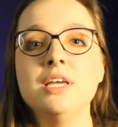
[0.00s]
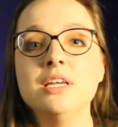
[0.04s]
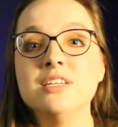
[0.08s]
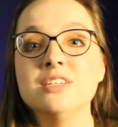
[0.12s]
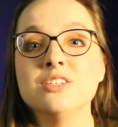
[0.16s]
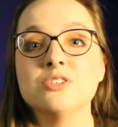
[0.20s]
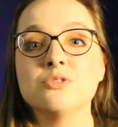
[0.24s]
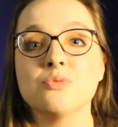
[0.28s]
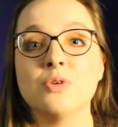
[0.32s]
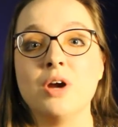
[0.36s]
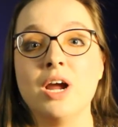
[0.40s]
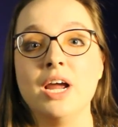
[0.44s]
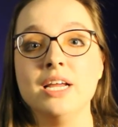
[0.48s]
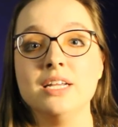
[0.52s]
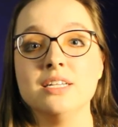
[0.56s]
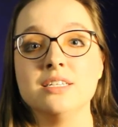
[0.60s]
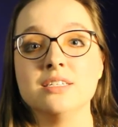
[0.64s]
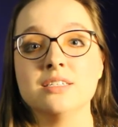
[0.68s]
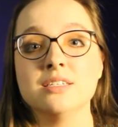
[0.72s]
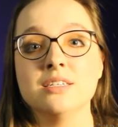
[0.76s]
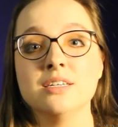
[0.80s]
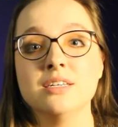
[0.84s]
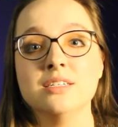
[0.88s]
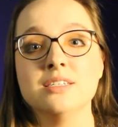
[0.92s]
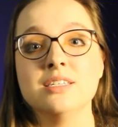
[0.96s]
his
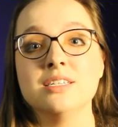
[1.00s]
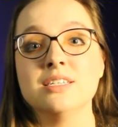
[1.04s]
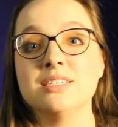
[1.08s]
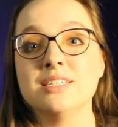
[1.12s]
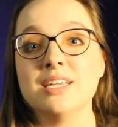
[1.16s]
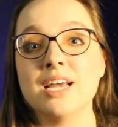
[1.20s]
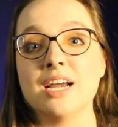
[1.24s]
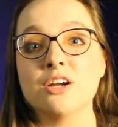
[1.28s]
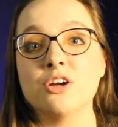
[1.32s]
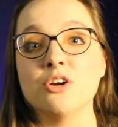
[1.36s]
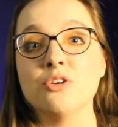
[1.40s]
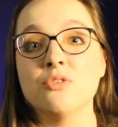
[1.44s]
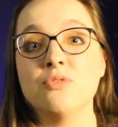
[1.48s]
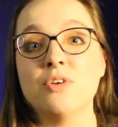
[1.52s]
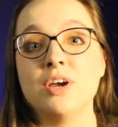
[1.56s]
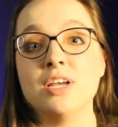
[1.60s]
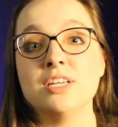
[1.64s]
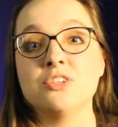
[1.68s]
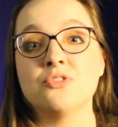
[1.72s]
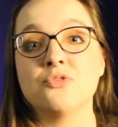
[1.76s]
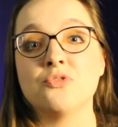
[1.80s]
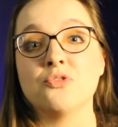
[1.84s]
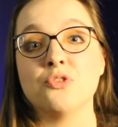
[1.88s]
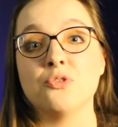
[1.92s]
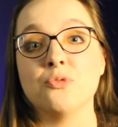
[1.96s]
rights to
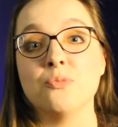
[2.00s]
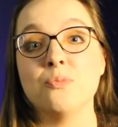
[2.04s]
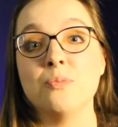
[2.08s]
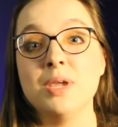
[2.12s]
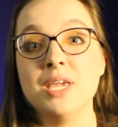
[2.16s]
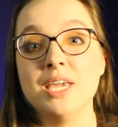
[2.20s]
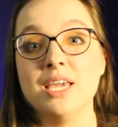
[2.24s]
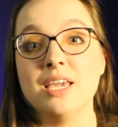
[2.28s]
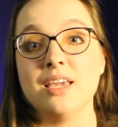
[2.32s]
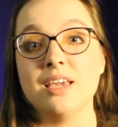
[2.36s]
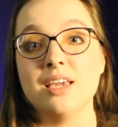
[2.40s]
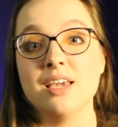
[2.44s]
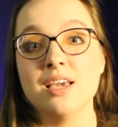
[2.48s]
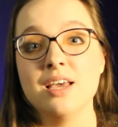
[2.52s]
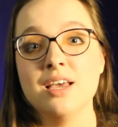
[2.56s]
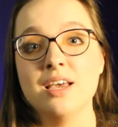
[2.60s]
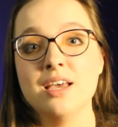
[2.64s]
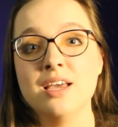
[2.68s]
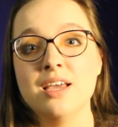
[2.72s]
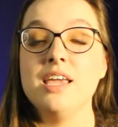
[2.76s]
sacrifice for me,